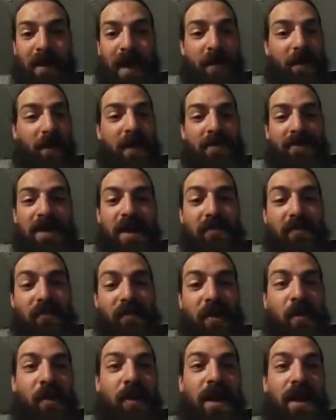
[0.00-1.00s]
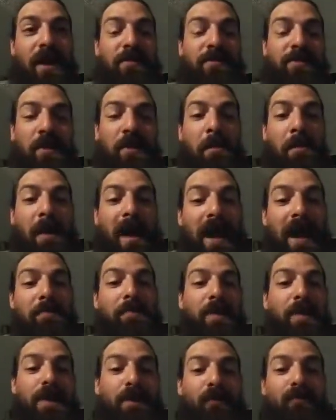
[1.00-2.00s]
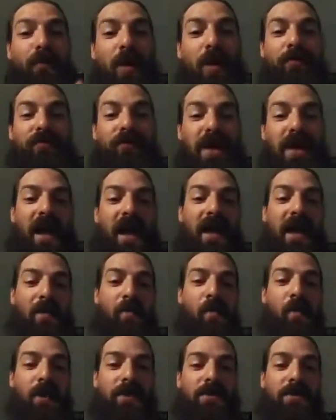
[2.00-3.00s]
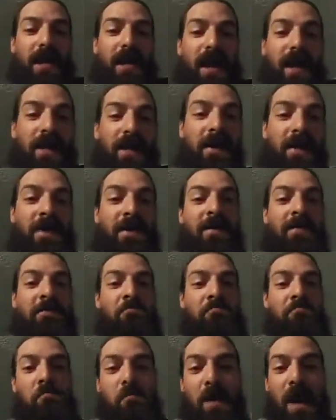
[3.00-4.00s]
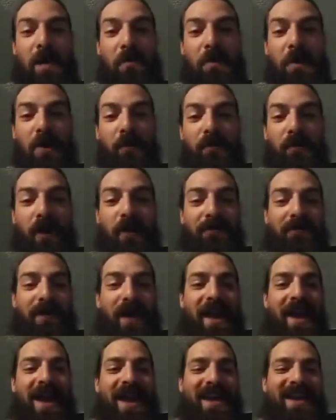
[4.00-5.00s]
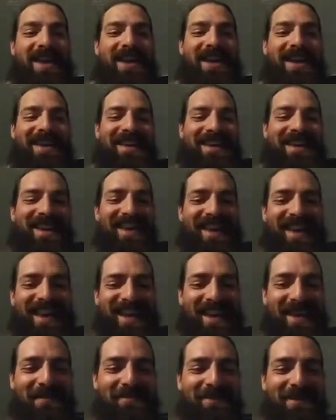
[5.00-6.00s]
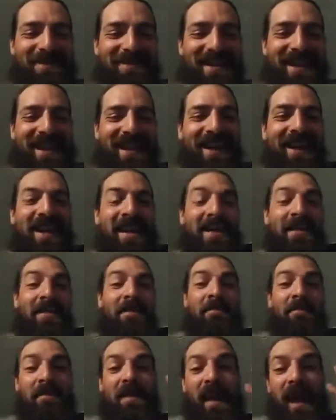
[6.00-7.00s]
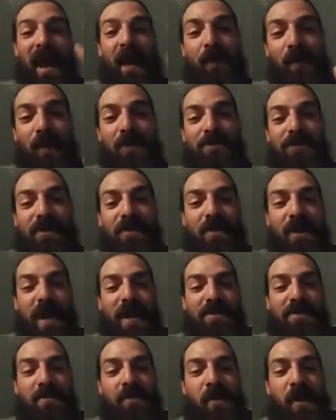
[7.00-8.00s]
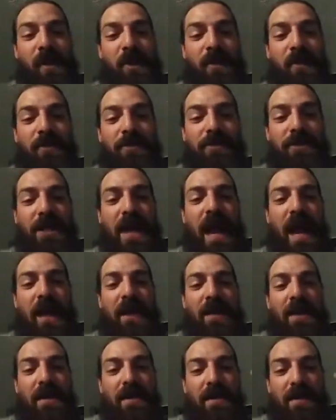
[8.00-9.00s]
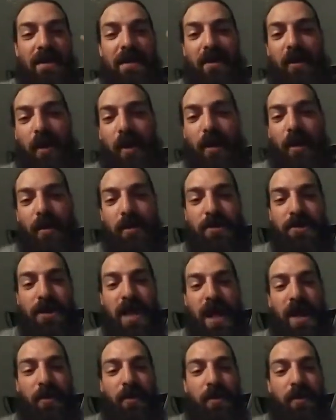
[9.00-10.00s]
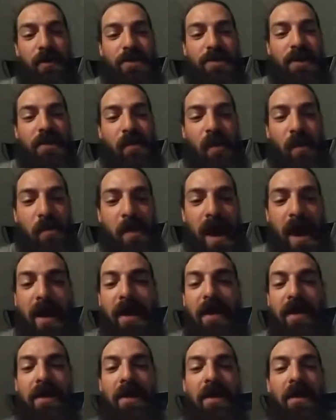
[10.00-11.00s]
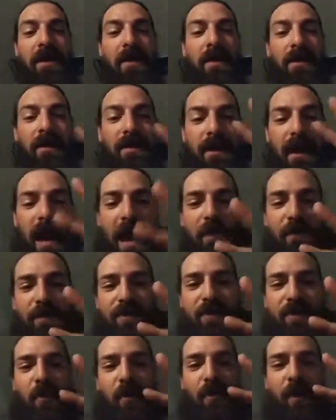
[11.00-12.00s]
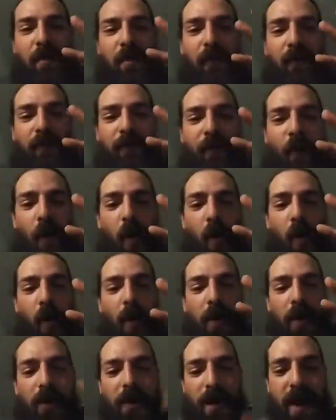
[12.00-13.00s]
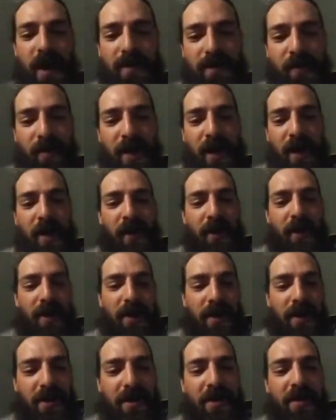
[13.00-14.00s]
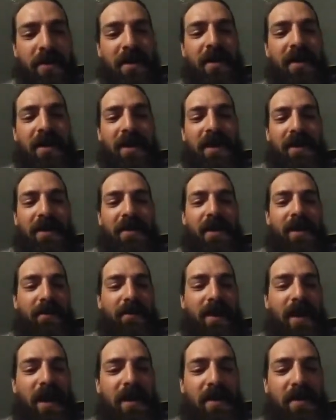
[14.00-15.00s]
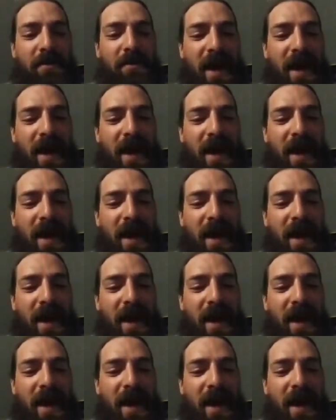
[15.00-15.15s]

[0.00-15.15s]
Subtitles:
I don't have time to rub one out, so it might be a rough day at work today. Might be a rough day. I'm just kidding. I will see you guys tomorrow. Cardio and chat with Seymour Mac. Episode number 4. You got to tune in earlier. Love you, Karen.